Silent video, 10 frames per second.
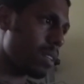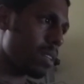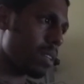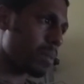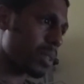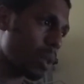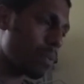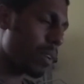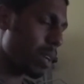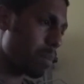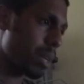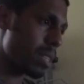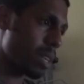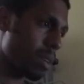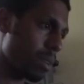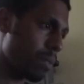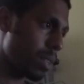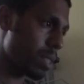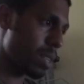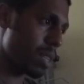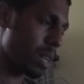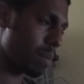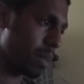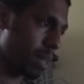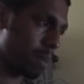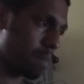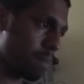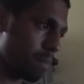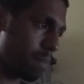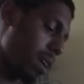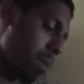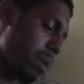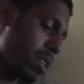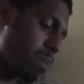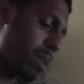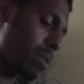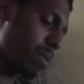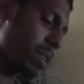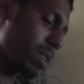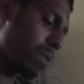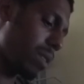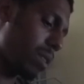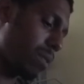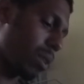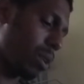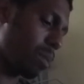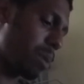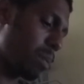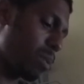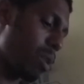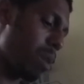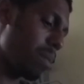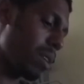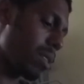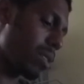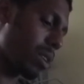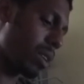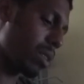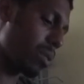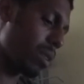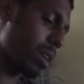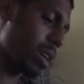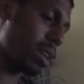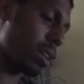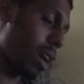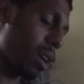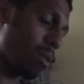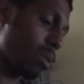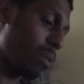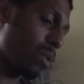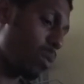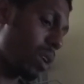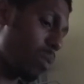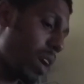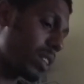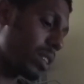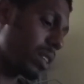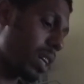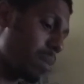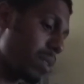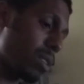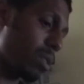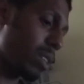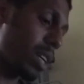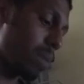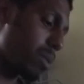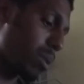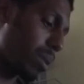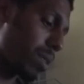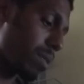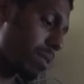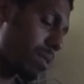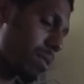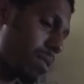I'm so fucking pissed I couldn't finish the damn game. I made a special thanks video for all the people who helped me on Uncharted 3, and I don't know if you want to watch it or not, but it's your damn choice.